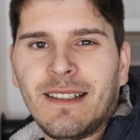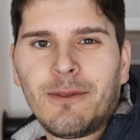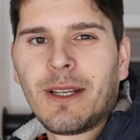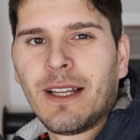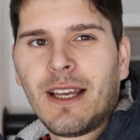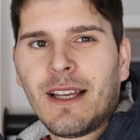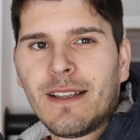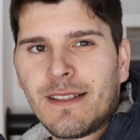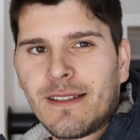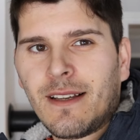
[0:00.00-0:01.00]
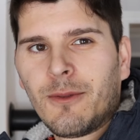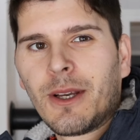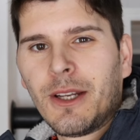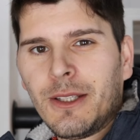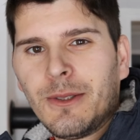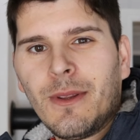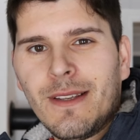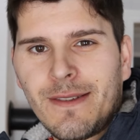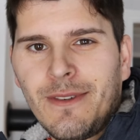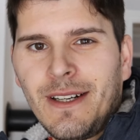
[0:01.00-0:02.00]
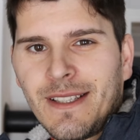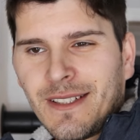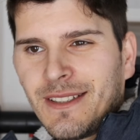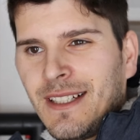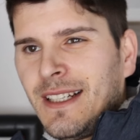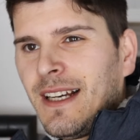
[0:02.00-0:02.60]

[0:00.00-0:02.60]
we're gonna we're gonna do this very soon